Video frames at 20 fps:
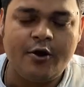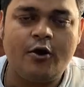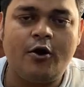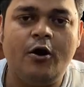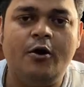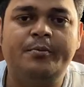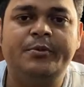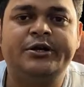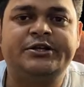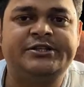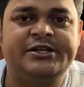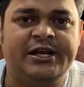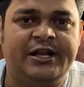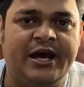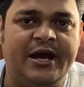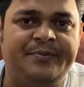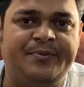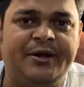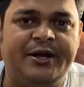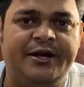commercial
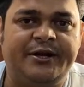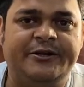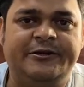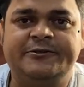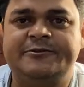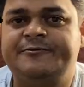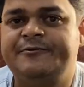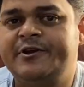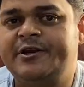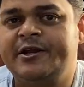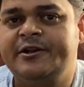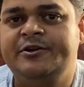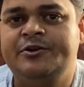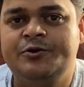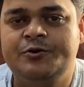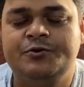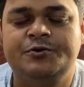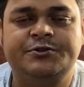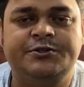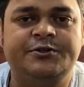IP address. We can
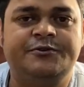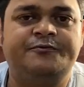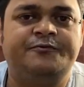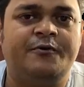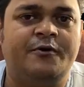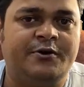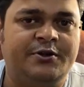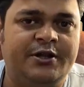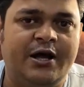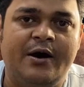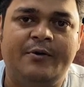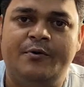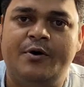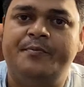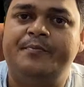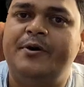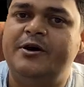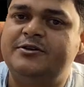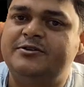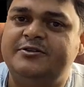use it for our
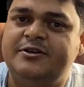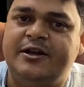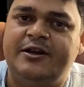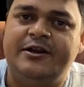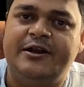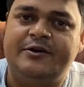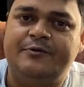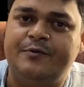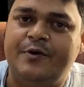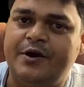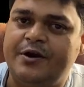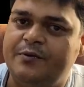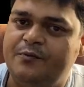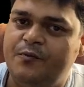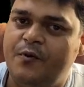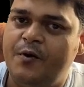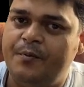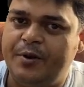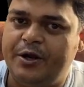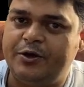personal network
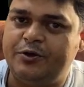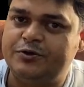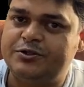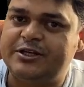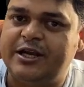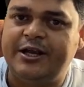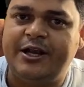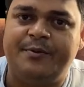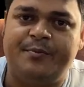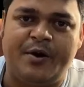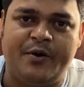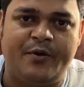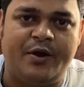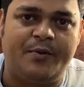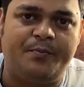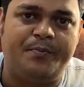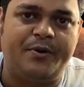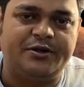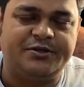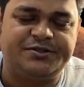environment, to set up
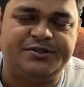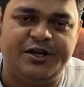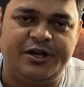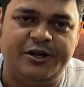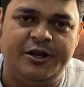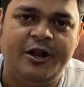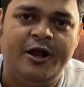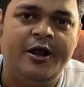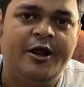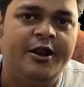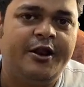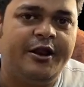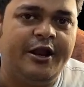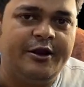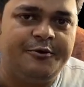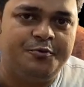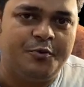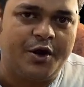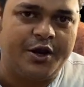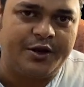our personal
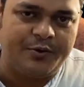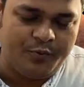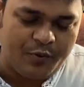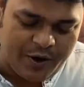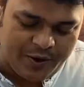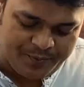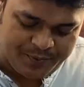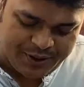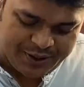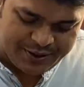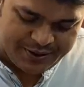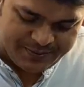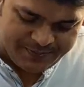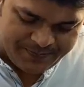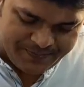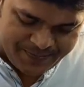network environment.